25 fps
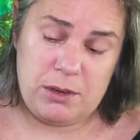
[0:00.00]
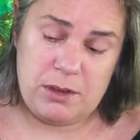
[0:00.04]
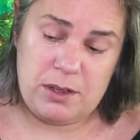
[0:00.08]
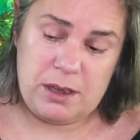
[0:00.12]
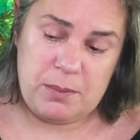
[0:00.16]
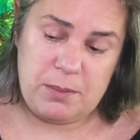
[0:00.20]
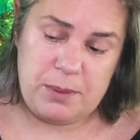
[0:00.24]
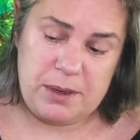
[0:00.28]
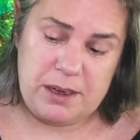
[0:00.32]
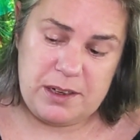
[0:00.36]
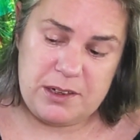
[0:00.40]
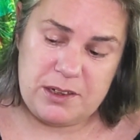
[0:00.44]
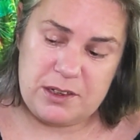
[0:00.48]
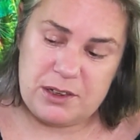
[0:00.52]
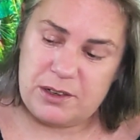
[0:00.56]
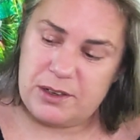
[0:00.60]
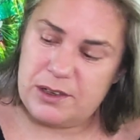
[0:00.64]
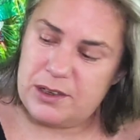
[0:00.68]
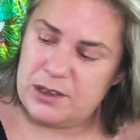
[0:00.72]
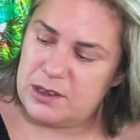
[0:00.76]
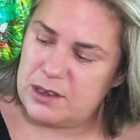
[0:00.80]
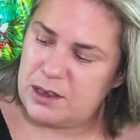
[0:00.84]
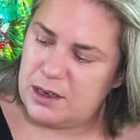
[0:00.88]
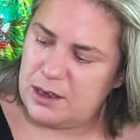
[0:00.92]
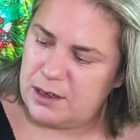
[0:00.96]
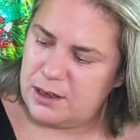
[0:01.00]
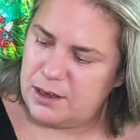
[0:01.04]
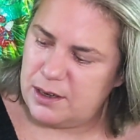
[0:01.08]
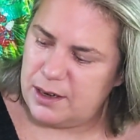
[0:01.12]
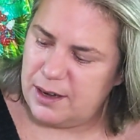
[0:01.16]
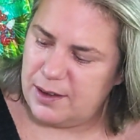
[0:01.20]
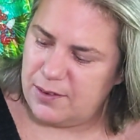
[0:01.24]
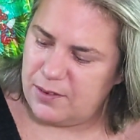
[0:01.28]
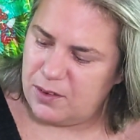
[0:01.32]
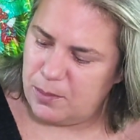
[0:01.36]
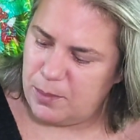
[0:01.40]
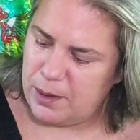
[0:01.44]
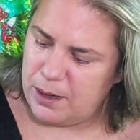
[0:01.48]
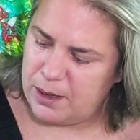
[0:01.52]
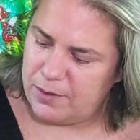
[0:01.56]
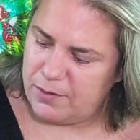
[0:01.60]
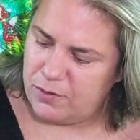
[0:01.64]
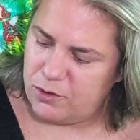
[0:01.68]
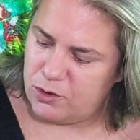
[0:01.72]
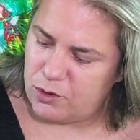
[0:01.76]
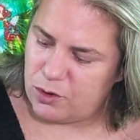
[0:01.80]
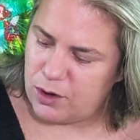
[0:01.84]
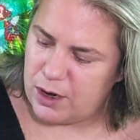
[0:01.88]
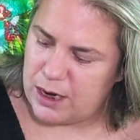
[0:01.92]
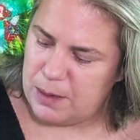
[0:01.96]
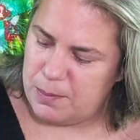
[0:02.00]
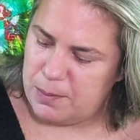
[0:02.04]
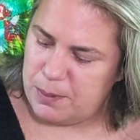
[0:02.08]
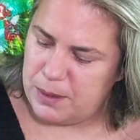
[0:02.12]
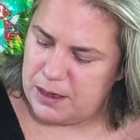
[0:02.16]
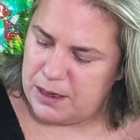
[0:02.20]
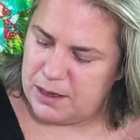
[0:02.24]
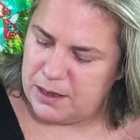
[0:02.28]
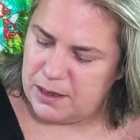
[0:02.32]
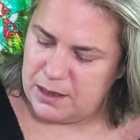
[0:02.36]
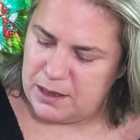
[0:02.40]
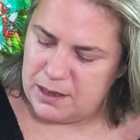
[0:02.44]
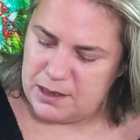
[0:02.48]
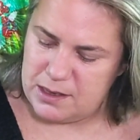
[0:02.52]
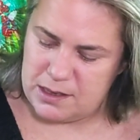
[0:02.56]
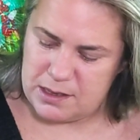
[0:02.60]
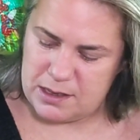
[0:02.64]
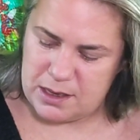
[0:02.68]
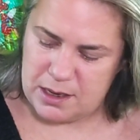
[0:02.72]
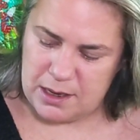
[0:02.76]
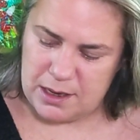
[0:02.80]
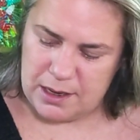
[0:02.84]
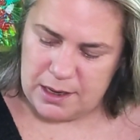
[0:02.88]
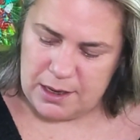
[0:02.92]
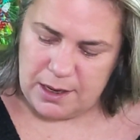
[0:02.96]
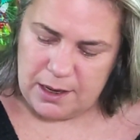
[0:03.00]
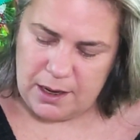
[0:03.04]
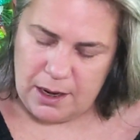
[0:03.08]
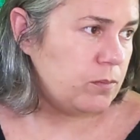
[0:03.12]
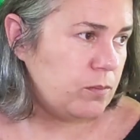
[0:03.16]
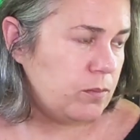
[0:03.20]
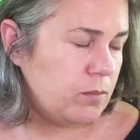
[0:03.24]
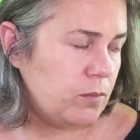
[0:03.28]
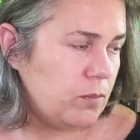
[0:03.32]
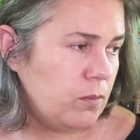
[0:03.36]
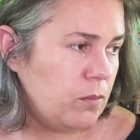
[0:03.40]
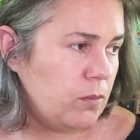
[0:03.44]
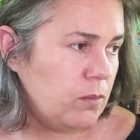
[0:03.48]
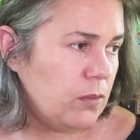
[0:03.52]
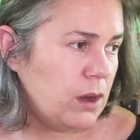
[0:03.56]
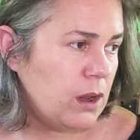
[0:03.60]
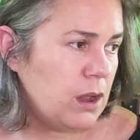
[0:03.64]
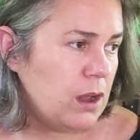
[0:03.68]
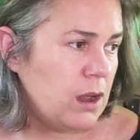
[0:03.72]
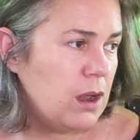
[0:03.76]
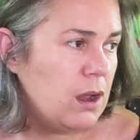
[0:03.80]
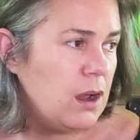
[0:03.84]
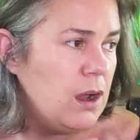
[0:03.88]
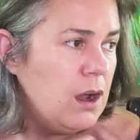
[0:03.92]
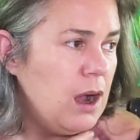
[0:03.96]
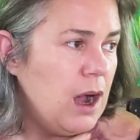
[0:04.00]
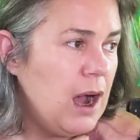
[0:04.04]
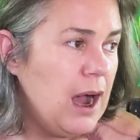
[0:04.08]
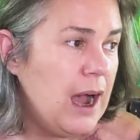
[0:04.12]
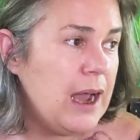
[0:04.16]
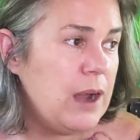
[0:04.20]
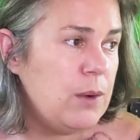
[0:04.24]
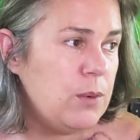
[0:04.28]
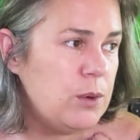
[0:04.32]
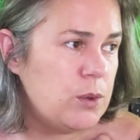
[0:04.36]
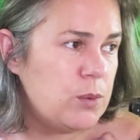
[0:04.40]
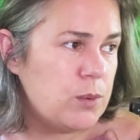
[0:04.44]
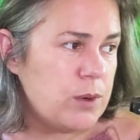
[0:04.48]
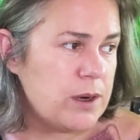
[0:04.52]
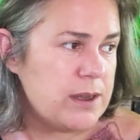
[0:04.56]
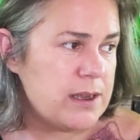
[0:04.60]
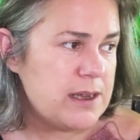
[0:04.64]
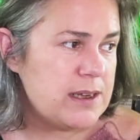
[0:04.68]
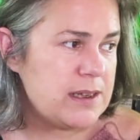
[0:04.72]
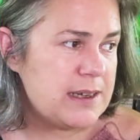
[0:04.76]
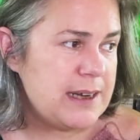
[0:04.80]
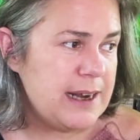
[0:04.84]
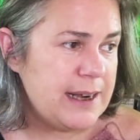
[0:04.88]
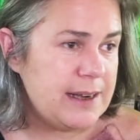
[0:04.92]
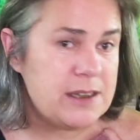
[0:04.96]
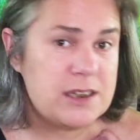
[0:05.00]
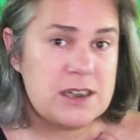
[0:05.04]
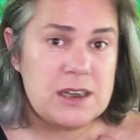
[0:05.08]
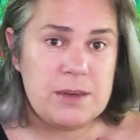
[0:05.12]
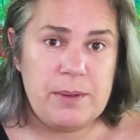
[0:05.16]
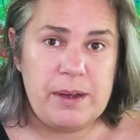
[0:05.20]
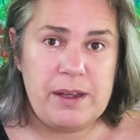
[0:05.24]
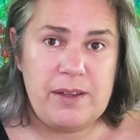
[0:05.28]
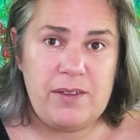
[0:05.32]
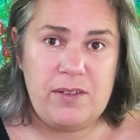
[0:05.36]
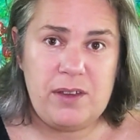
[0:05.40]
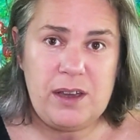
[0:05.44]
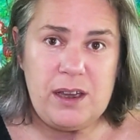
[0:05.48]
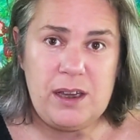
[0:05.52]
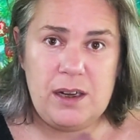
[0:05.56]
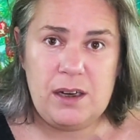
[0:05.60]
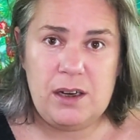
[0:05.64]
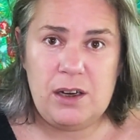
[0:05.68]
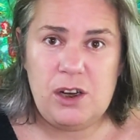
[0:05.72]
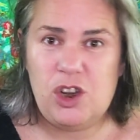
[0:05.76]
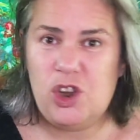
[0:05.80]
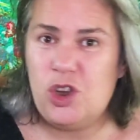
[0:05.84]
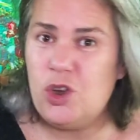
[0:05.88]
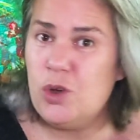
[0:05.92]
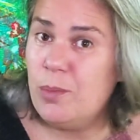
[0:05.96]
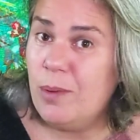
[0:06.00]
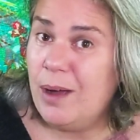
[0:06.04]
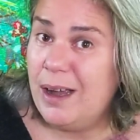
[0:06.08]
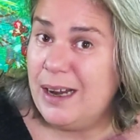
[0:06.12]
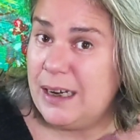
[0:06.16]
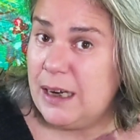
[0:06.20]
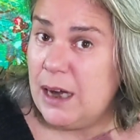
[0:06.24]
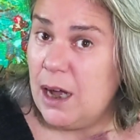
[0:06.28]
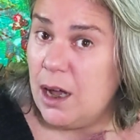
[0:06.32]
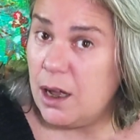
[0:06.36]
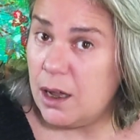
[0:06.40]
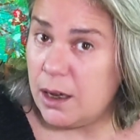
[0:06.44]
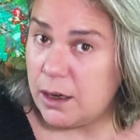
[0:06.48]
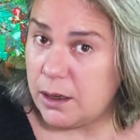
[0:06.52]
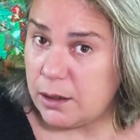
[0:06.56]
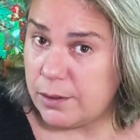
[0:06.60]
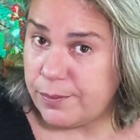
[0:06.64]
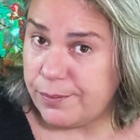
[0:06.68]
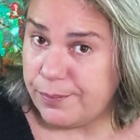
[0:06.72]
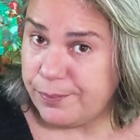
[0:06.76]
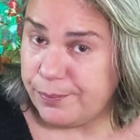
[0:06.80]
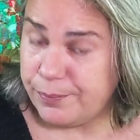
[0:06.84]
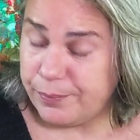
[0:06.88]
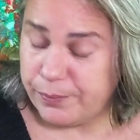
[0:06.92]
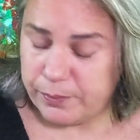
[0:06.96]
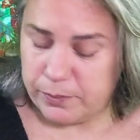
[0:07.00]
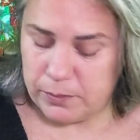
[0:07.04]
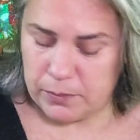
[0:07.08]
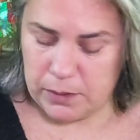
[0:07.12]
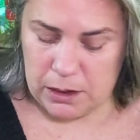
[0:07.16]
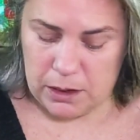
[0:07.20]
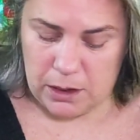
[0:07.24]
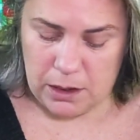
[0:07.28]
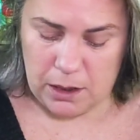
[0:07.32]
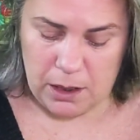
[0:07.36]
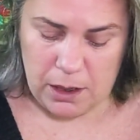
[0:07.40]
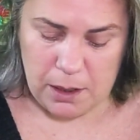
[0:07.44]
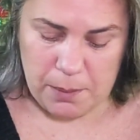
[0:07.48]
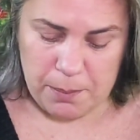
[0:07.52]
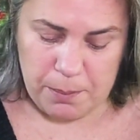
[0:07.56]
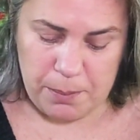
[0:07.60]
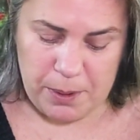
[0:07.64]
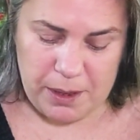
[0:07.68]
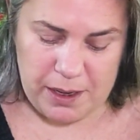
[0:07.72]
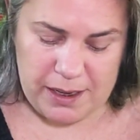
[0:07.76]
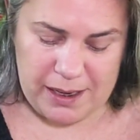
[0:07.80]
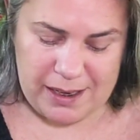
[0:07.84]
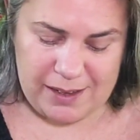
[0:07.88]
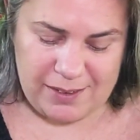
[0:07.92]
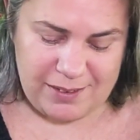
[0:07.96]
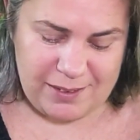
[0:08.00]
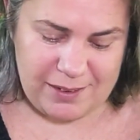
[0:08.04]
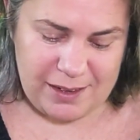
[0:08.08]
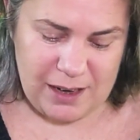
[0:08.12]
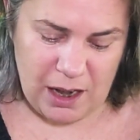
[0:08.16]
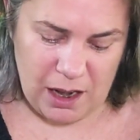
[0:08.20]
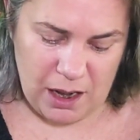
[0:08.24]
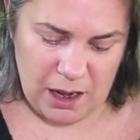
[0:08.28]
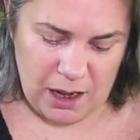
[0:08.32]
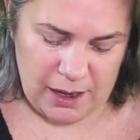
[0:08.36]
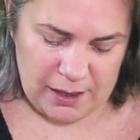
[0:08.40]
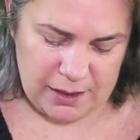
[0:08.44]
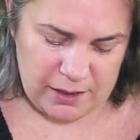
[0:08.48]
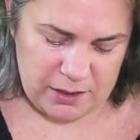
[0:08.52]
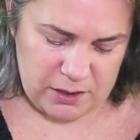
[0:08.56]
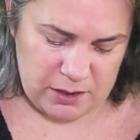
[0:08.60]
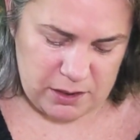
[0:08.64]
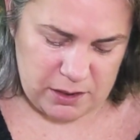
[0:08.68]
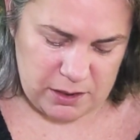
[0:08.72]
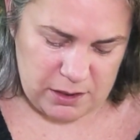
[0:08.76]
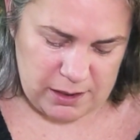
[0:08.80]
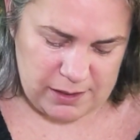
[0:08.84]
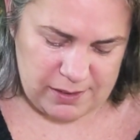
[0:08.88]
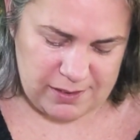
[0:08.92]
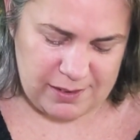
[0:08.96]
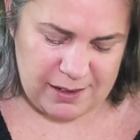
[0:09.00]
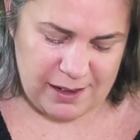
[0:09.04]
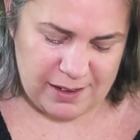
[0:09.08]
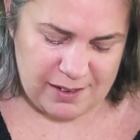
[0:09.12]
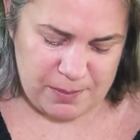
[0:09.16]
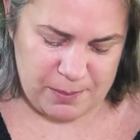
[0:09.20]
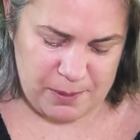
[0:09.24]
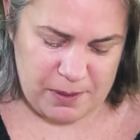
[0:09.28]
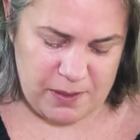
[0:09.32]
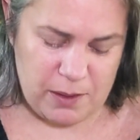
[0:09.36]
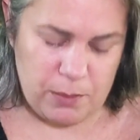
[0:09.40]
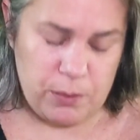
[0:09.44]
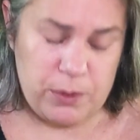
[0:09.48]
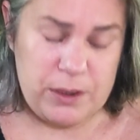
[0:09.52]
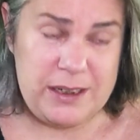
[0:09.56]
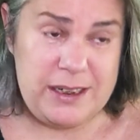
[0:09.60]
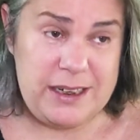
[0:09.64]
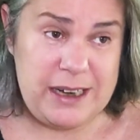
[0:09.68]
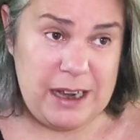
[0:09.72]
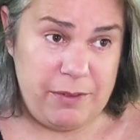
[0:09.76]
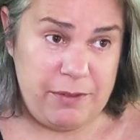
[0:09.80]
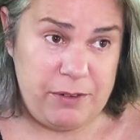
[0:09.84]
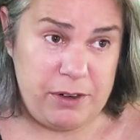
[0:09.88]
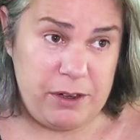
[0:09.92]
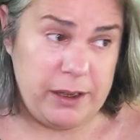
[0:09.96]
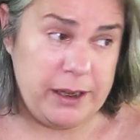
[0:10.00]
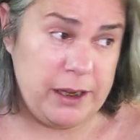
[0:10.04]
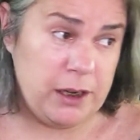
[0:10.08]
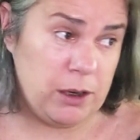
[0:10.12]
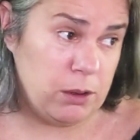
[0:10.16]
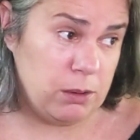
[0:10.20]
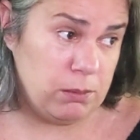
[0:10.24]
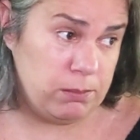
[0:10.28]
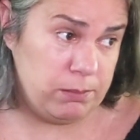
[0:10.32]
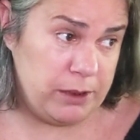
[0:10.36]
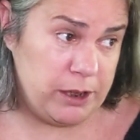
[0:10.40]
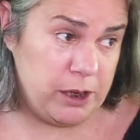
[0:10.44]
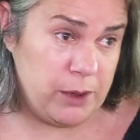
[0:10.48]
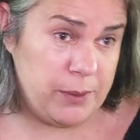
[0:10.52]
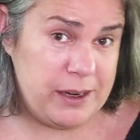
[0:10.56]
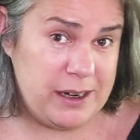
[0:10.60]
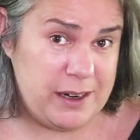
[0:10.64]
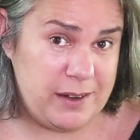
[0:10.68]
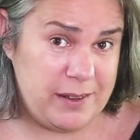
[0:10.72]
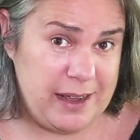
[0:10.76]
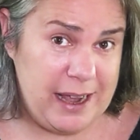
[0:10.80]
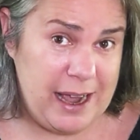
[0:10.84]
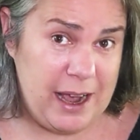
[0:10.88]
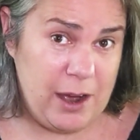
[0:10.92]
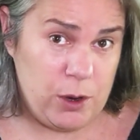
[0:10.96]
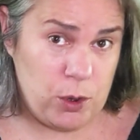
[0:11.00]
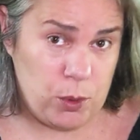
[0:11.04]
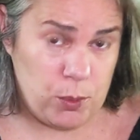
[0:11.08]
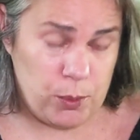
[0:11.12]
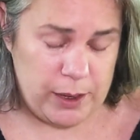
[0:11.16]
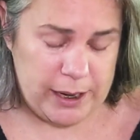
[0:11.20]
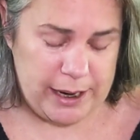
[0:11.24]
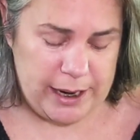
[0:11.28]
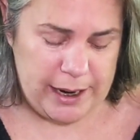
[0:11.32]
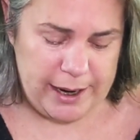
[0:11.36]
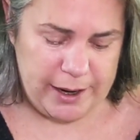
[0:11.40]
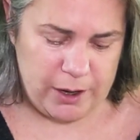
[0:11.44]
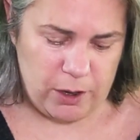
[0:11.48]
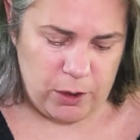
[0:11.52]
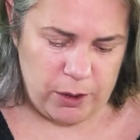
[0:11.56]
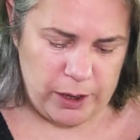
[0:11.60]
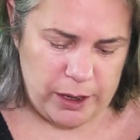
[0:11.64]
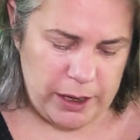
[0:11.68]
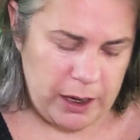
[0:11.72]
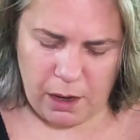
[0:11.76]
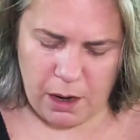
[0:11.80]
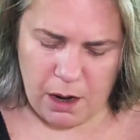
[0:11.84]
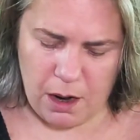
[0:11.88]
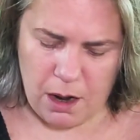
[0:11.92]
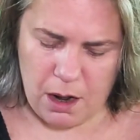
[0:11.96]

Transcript: with it because there is a nice amount of drape in this. I would wear this next to my skin. You might not, but it's not something that would definitely, into the outerwear category.